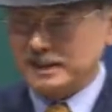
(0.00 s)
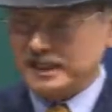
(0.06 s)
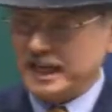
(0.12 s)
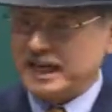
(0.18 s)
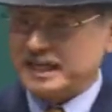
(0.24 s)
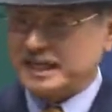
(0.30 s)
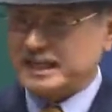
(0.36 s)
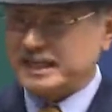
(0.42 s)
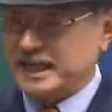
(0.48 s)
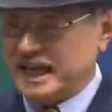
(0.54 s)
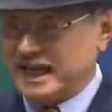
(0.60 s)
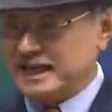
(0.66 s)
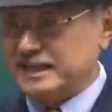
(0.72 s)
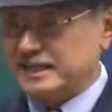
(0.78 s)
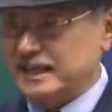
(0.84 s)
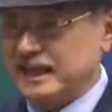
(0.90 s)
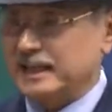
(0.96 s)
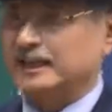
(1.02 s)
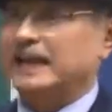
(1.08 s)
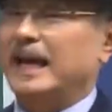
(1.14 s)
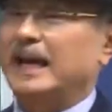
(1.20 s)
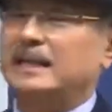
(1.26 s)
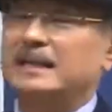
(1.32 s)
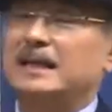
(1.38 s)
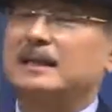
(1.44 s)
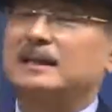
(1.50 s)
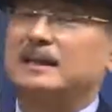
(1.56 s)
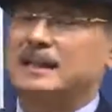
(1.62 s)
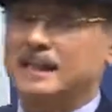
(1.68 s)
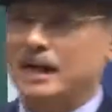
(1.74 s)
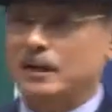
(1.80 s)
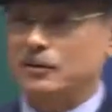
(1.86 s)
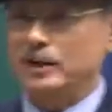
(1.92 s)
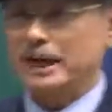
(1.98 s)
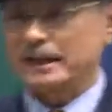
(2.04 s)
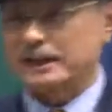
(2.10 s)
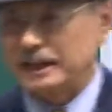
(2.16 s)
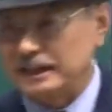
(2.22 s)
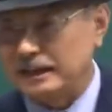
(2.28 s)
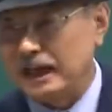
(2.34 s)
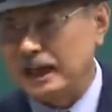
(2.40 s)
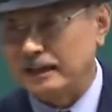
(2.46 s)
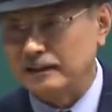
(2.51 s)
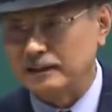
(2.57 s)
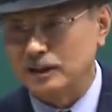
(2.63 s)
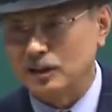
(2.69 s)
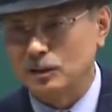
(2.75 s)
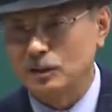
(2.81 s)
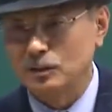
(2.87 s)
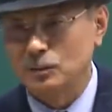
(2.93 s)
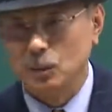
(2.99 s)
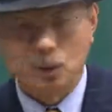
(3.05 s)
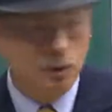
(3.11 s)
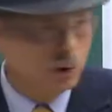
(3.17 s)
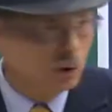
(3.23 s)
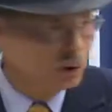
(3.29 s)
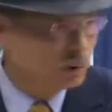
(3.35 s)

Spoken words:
path of planning a new life. How are they